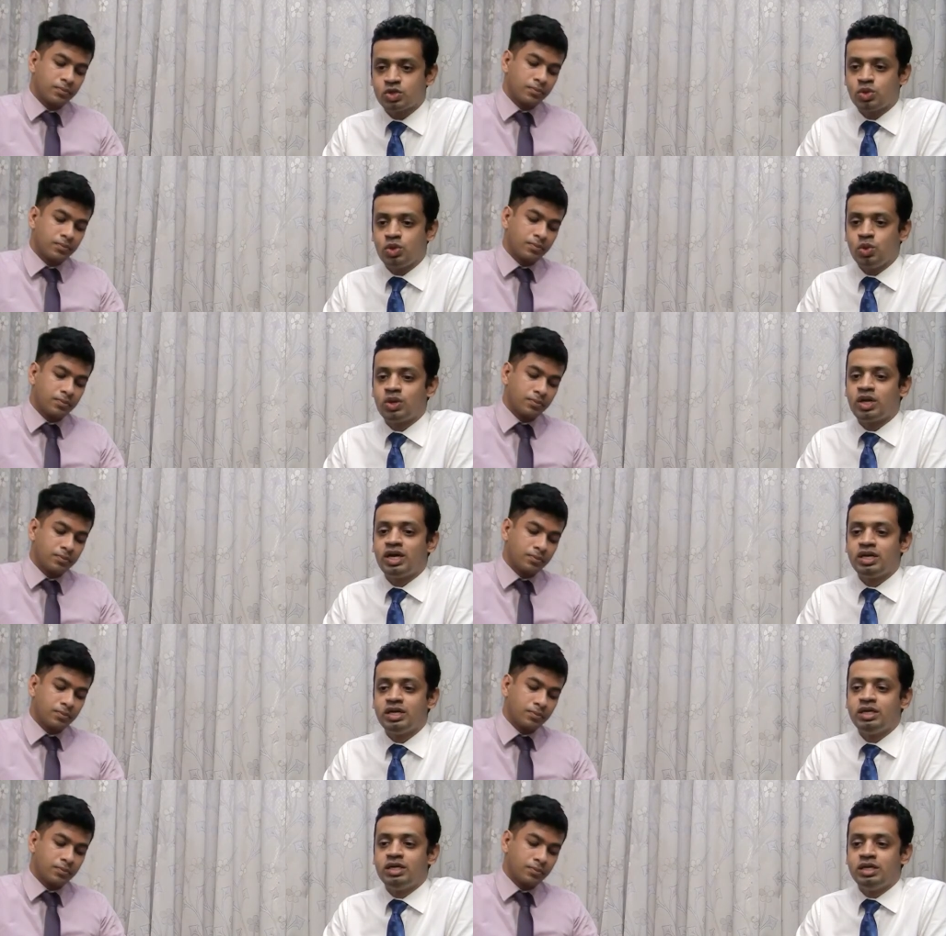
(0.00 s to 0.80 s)
Speaker 1: So you
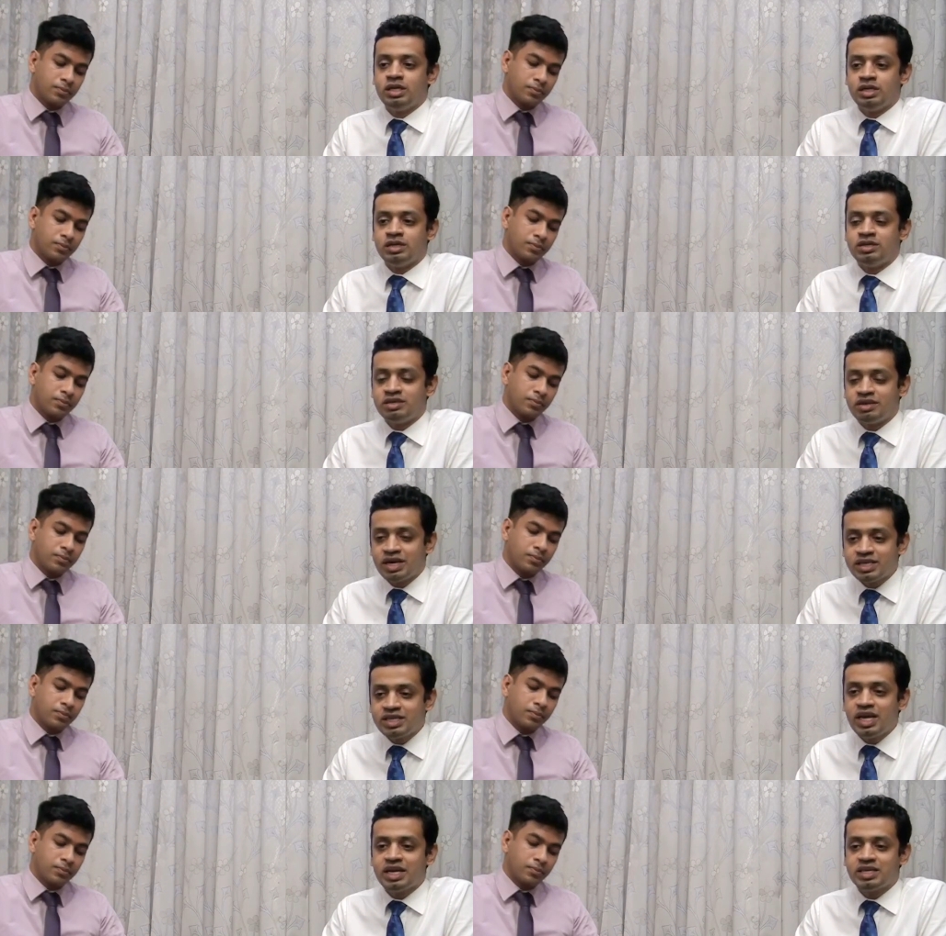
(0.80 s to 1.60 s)
can
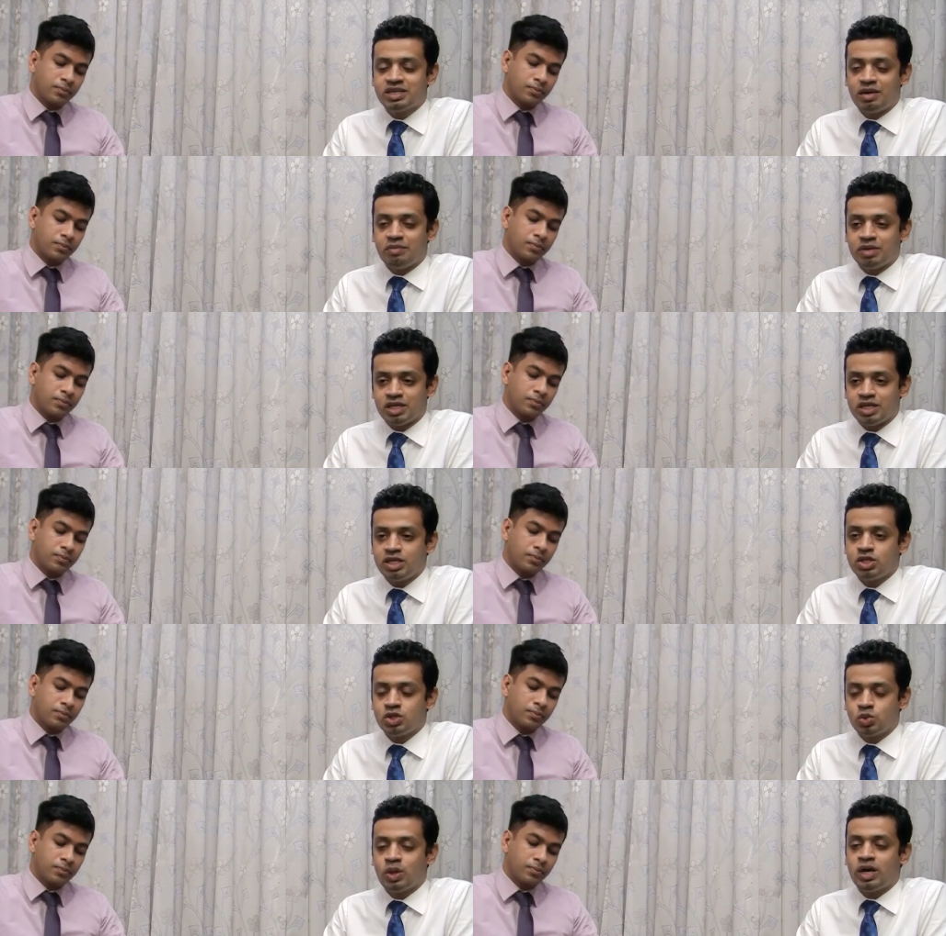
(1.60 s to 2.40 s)
direct the
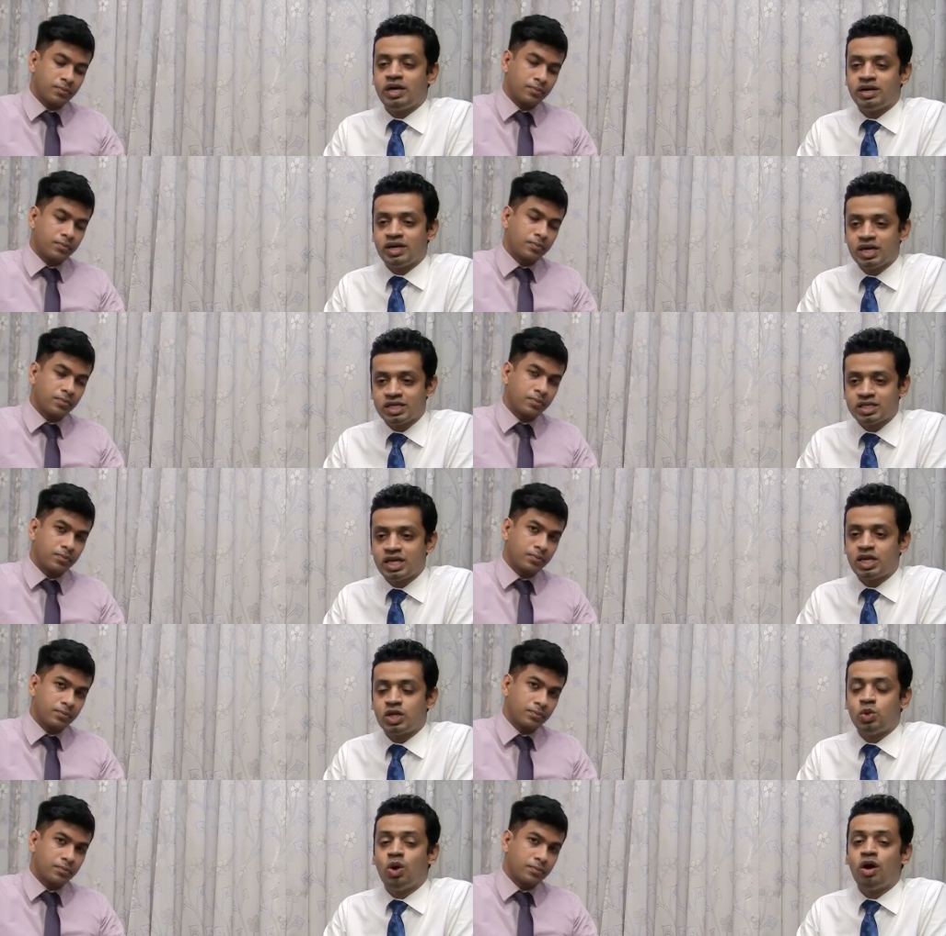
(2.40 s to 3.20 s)
examiner to areas
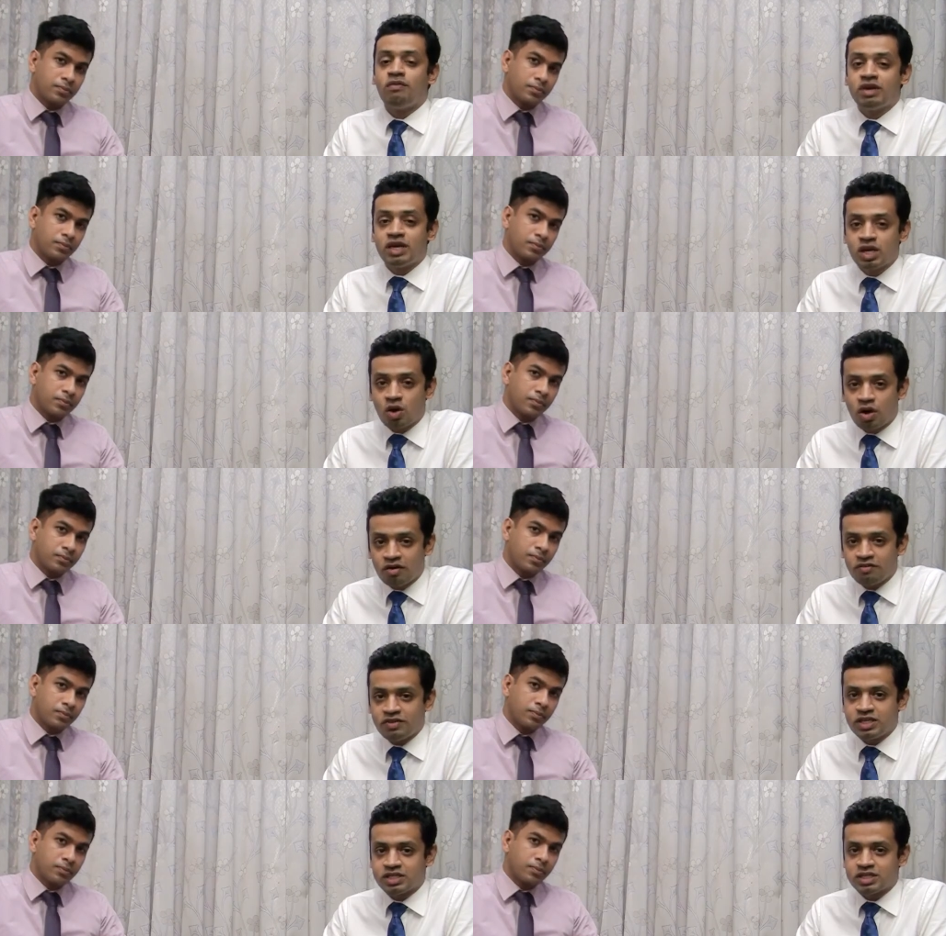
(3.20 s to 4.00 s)
that you are very
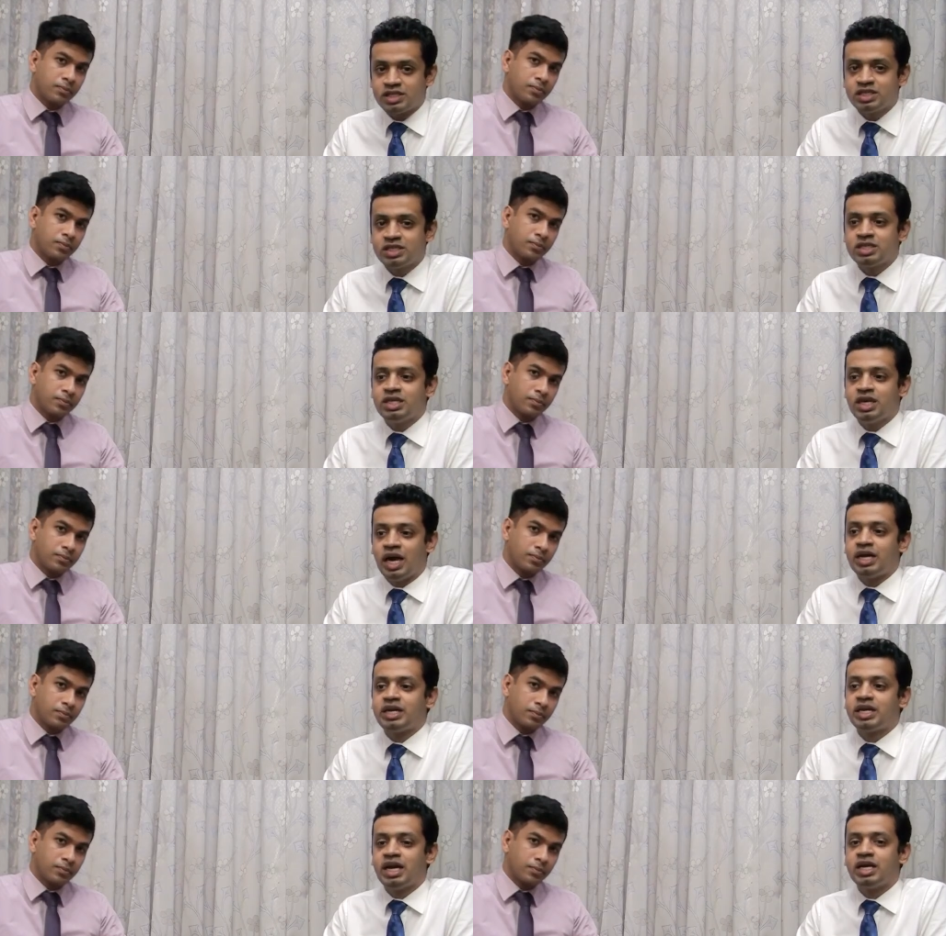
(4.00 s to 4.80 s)
conversant
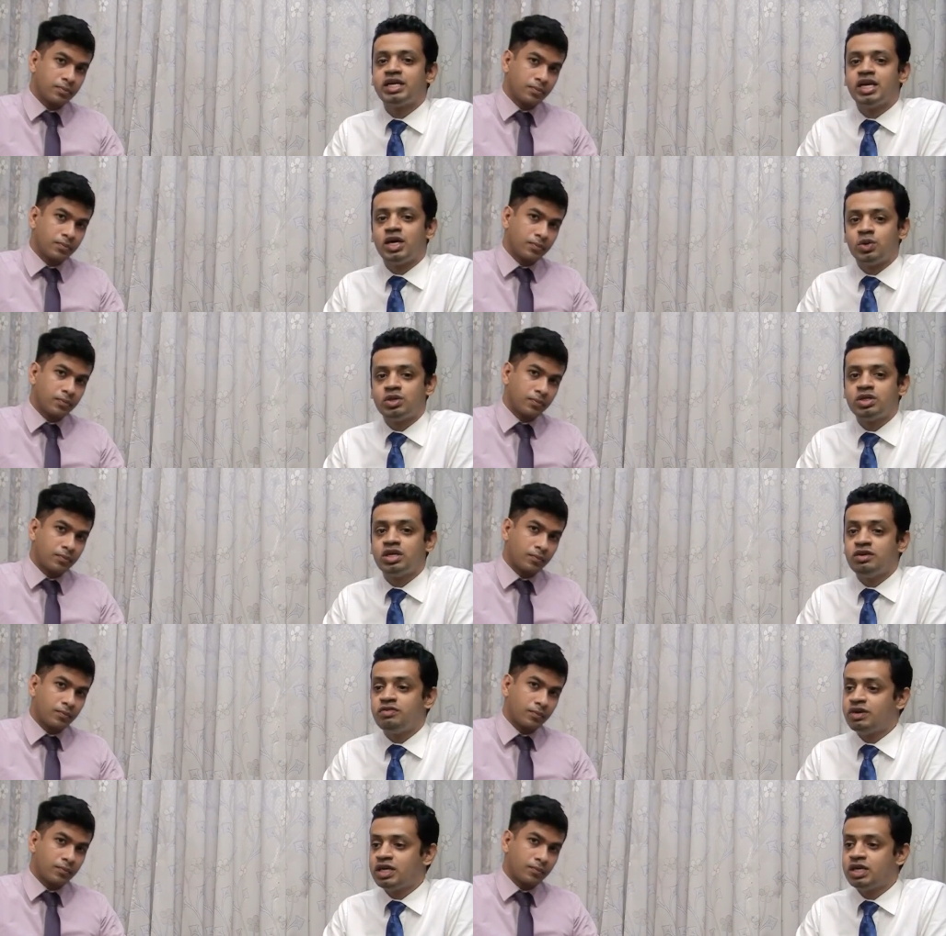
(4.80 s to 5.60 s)
and carry out
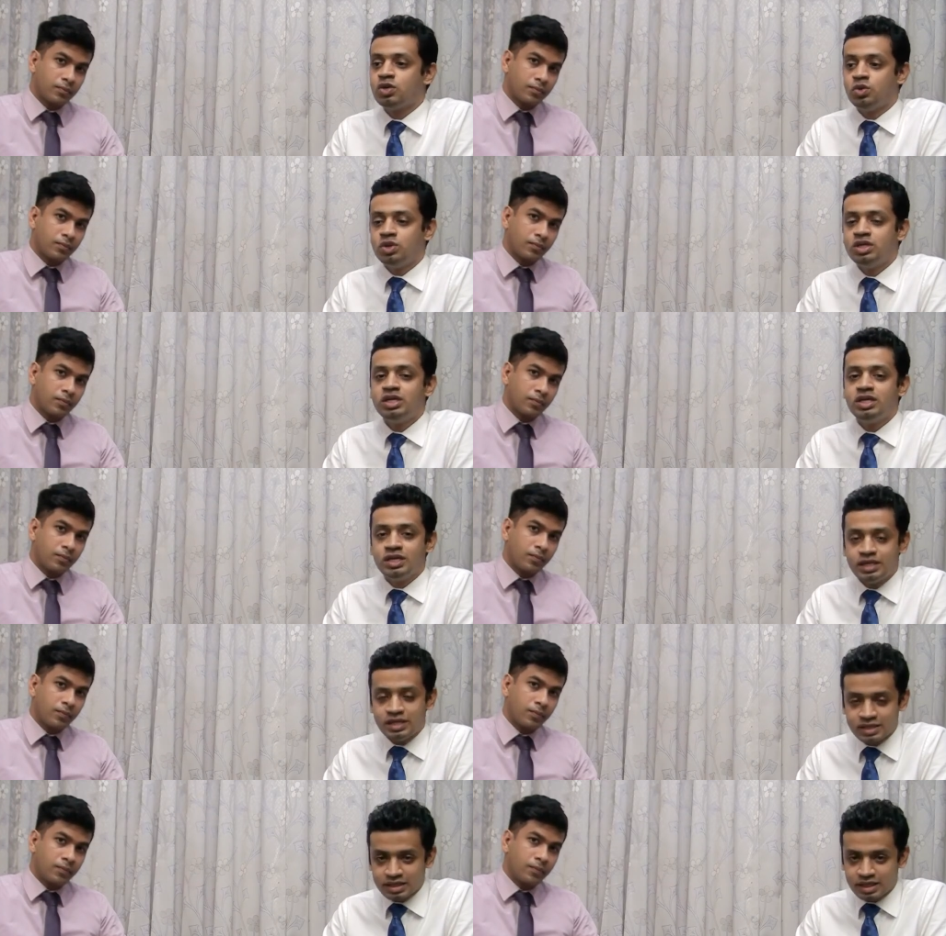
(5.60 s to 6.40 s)
a very good
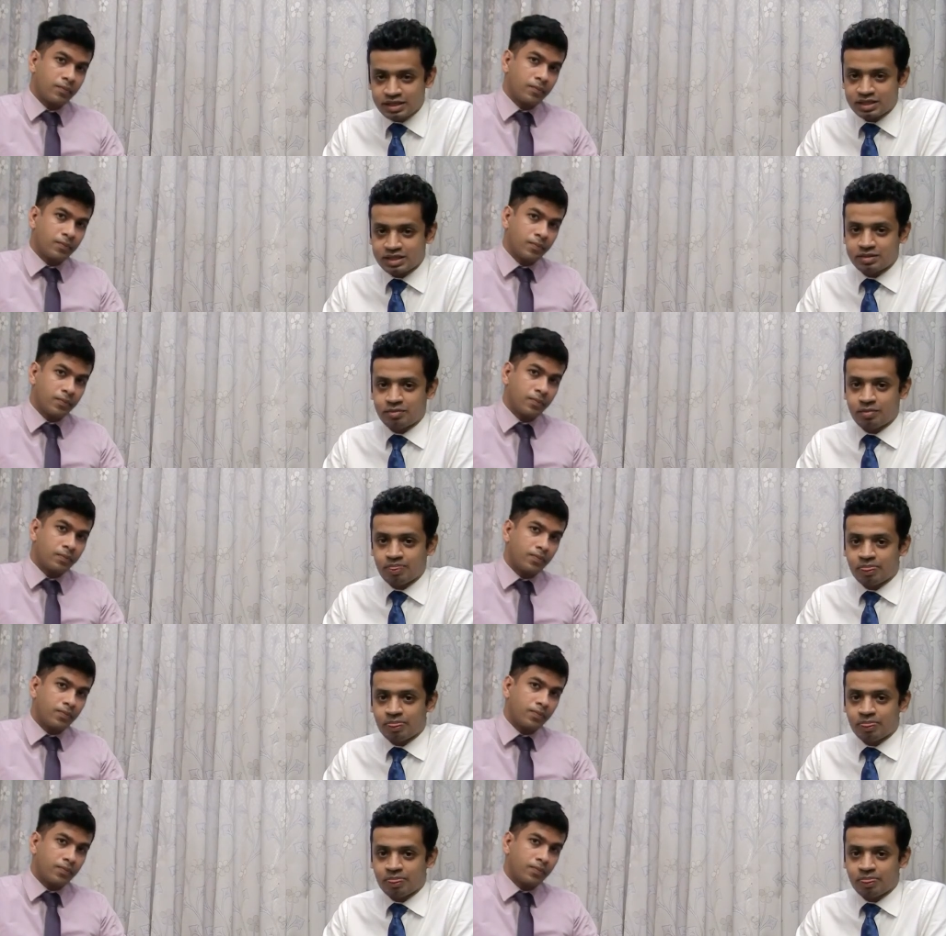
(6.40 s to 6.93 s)
discussion.